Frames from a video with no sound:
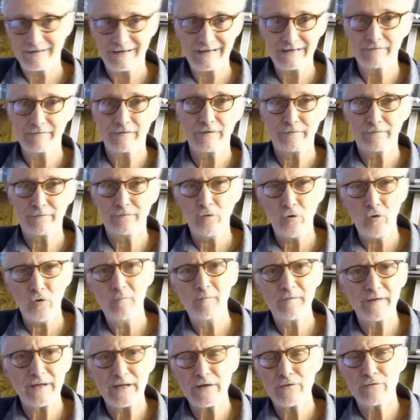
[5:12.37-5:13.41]
kind of the
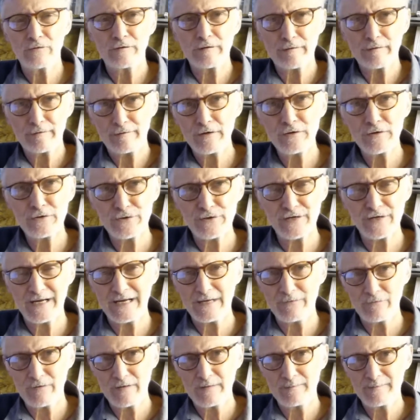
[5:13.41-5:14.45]
form that you would
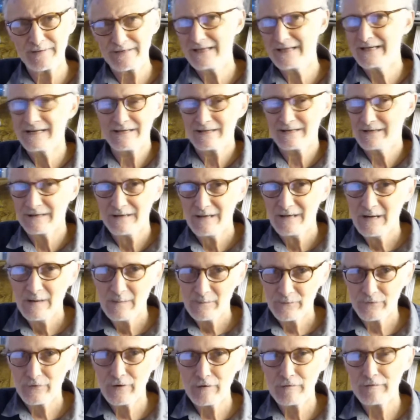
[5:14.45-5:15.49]
associate with a particular
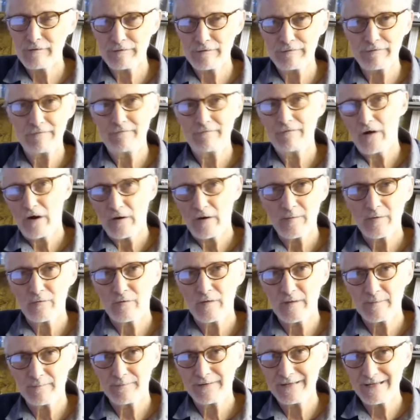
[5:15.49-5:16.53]
process environment,
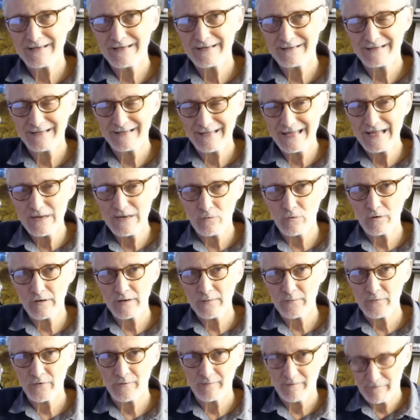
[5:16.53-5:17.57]
with a particular
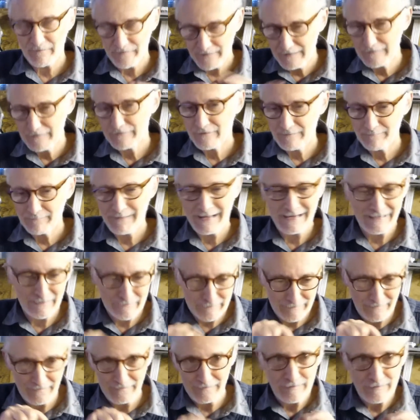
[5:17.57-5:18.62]
equilibrium. If things are in
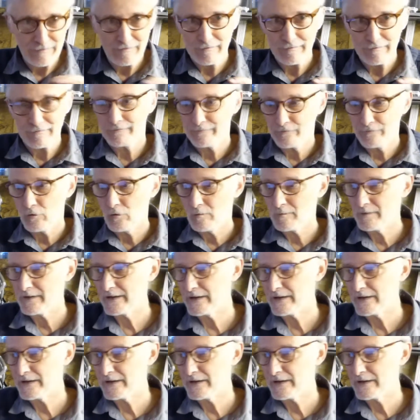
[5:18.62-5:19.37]
balance, then this is the form